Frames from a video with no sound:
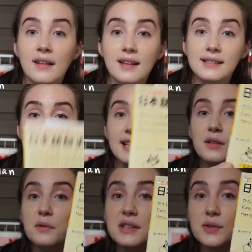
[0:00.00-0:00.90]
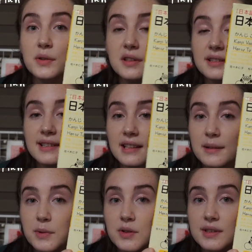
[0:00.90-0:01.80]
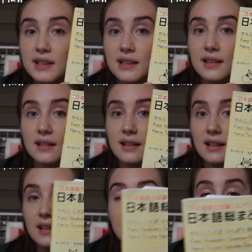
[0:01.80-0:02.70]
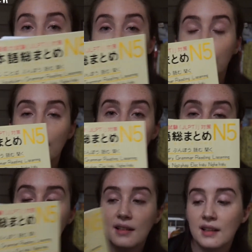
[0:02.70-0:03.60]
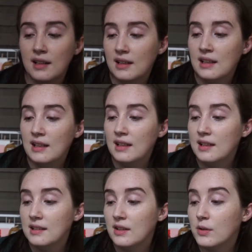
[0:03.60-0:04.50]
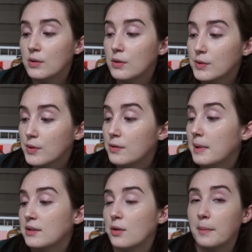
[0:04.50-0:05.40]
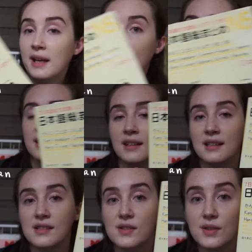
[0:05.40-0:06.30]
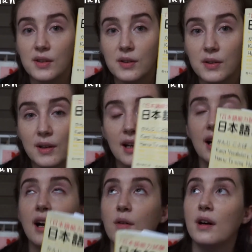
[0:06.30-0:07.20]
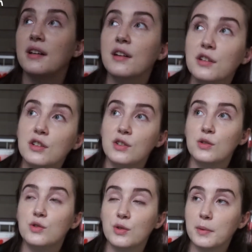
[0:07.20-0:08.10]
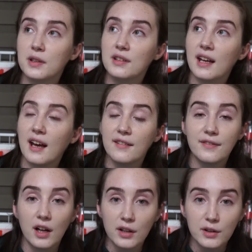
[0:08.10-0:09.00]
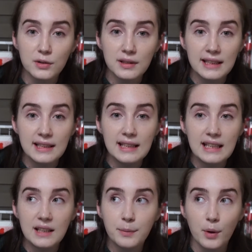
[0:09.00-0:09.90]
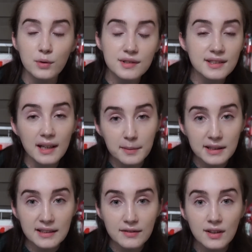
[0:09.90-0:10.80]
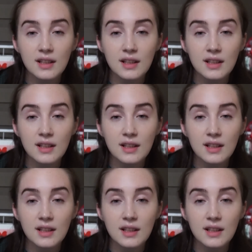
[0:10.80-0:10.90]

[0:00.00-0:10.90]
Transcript: The second resource that I'm using is this one, Nihongo Somatome. So another YouTuber that I follow, Lindy Boats, I believe.